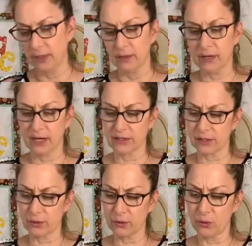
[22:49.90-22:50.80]
Okay,
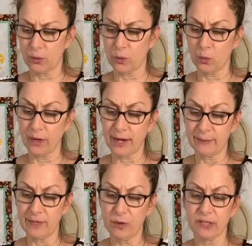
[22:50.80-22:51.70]
so what I'm
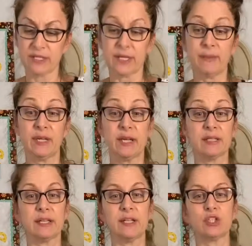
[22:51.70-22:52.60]
noticing, because
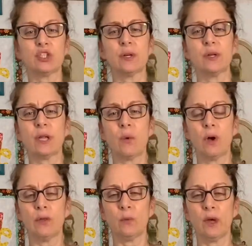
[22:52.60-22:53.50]
it shouldn't go
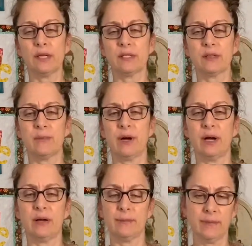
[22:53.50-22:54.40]
all the way to the
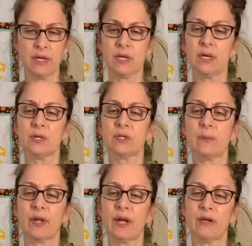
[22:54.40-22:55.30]
bottom, so I'm
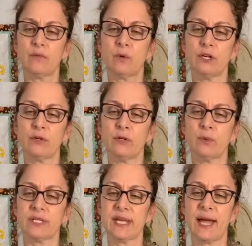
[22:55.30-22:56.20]
kind of wondering
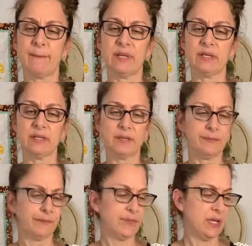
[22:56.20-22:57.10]
what's happened.
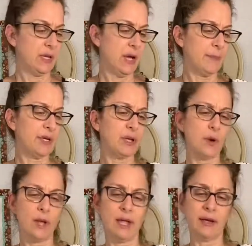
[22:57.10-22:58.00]
I'm going to go
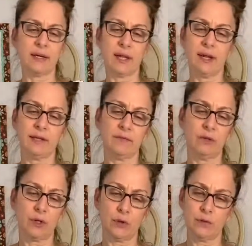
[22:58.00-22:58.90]
ahead and kind of
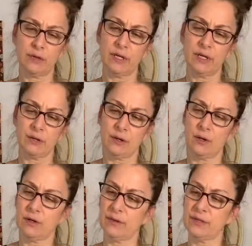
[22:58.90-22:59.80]
look over here
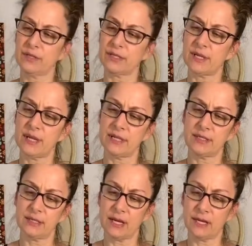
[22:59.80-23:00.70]
on this side to
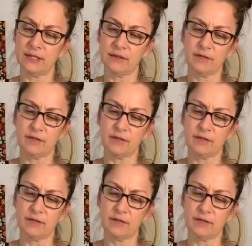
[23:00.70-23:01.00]
kind of